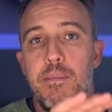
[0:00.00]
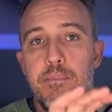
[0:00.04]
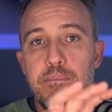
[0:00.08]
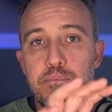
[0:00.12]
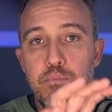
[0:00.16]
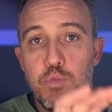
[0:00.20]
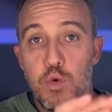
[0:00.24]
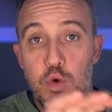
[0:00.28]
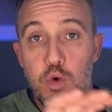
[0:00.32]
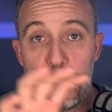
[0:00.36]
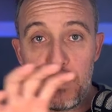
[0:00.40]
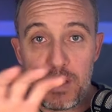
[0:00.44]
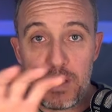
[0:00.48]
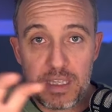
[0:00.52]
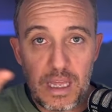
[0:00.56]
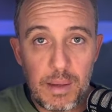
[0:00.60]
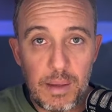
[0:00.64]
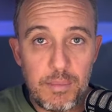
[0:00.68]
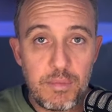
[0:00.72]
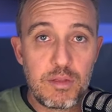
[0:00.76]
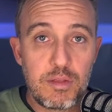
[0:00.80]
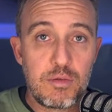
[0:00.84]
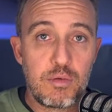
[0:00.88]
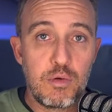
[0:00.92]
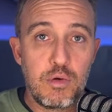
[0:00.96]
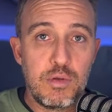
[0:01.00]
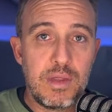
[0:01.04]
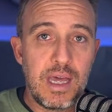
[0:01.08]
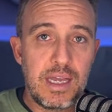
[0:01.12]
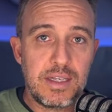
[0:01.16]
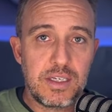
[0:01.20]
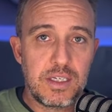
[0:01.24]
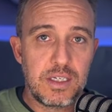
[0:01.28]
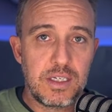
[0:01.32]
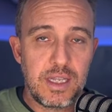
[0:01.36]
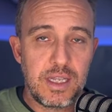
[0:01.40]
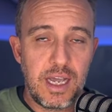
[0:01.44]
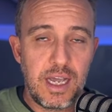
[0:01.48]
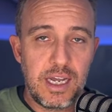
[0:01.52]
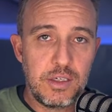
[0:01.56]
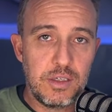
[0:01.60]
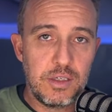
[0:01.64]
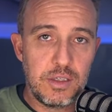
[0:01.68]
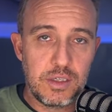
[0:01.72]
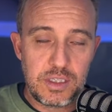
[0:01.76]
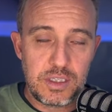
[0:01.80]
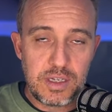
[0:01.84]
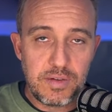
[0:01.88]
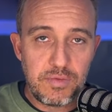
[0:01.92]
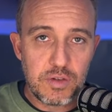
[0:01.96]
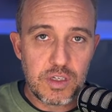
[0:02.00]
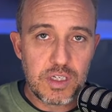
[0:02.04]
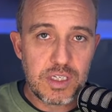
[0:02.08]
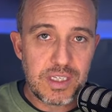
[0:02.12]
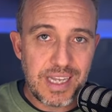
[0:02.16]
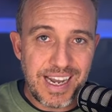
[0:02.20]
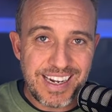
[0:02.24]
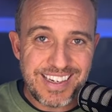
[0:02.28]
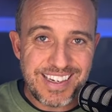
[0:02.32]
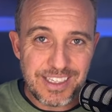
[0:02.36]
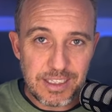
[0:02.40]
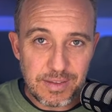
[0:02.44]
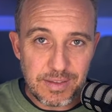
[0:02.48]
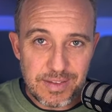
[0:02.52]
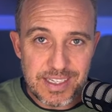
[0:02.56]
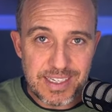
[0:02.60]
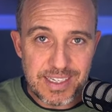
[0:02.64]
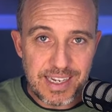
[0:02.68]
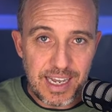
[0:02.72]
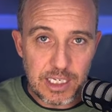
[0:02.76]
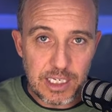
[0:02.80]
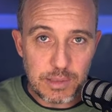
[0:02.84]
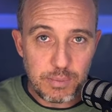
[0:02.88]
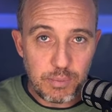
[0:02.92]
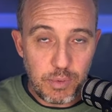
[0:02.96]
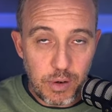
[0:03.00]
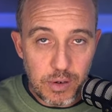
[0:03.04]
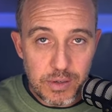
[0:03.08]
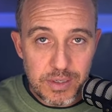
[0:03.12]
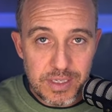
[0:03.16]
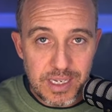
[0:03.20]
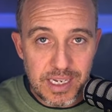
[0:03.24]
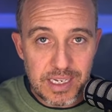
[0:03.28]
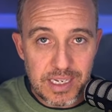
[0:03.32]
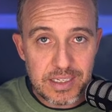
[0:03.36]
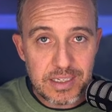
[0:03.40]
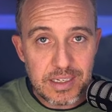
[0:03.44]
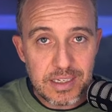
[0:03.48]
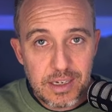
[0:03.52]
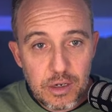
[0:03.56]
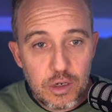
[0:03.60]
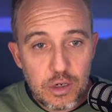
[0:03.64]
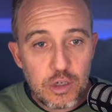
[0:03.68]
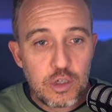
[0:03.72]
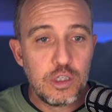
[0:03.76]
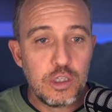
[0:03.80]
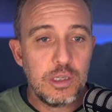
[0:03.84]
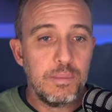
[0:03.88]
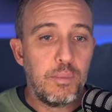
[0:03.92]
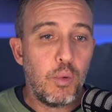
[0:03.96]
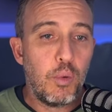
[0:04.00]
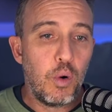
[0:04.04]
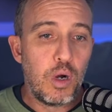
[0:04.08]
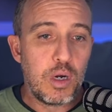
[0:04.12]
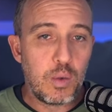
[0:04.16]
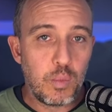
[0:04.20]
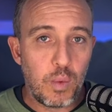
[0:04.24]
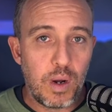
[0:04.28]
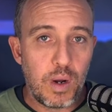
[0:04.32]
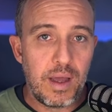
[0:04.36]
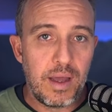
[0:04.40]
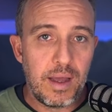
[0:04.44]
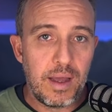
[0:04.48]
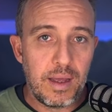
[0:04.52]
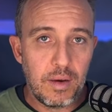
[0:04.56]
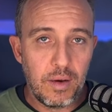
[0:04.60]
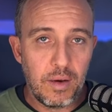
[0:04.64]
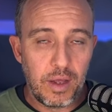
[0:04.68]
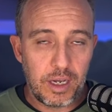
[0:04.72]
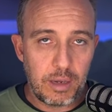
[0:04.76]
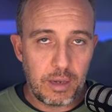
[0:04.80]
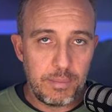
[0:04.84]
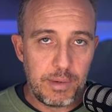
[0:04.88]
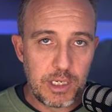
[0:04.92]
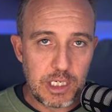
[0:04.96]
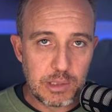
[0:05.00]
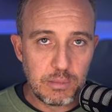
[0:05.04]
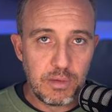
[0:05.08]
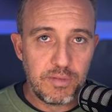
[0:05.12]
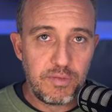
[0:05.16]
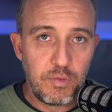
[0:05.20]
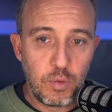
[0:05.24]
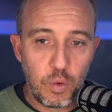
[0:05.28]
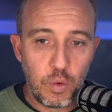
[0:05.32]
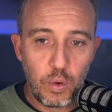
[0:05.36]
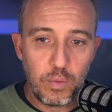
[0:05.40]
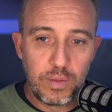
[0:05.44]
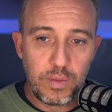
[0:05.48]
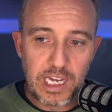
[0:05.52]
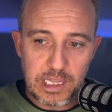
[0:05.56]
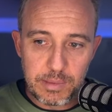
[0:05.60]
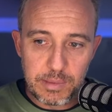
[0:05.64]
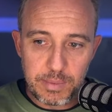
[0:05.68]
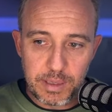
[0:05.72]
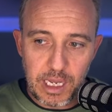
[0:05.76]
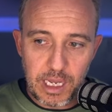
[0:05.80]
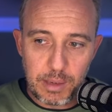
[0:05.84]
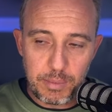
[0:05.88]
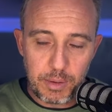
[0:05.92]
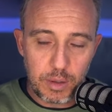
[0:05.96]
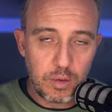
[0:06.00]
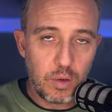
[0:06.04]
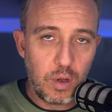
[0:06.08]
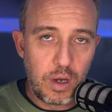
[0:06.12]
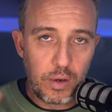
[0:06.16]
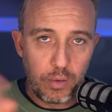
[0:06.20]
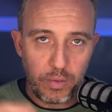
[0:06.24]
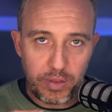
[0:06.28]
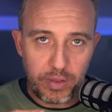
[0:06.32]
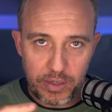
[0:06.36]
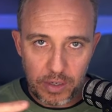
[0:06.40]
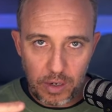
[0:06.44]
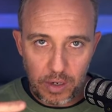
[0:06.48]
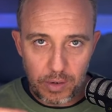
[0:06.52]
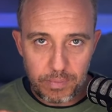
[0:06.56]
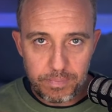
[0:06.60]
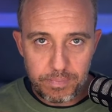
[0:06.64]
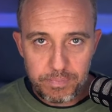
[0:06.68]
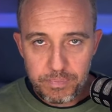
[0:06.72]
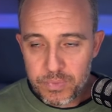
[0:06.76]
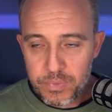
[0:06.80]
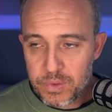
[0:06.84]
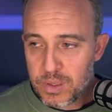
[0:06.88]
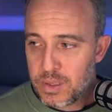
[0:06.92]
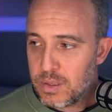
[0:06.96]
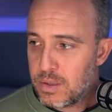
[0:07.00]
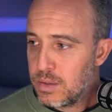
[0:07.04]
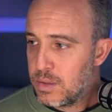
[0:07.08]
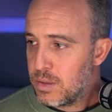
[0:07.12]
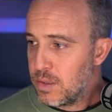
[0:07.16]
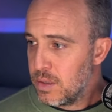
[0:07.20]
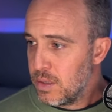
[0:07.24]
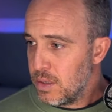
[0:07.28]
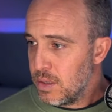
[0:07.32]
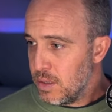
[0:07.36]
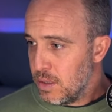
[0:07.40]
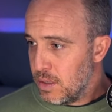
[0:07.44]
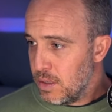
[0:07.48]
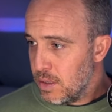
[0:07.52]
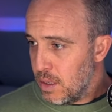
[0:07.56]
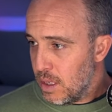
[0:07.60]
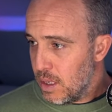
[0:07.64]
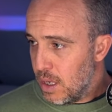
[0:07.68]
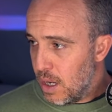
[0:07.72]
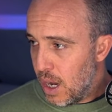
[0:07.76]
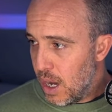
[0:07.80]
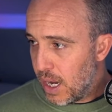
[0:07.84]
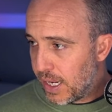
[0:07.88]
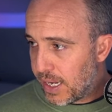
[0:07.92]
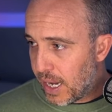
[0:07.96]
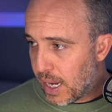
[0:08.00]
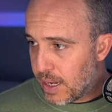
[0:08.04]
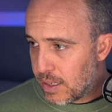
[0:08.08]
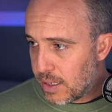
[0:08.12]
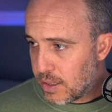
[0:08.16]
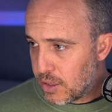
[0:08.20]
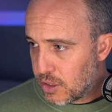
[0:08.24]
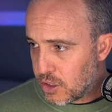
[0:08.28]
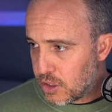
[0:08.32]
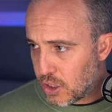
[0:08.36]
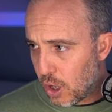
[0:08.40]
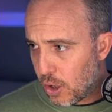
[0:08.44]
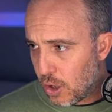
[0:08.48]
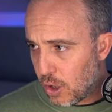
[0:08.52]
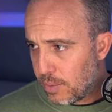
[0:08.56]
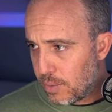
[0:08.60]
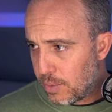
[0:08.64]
moving them through that stage, there's different stages of the sales process to the point where, like I mentioned before, they either become a client or they don't. Okay, so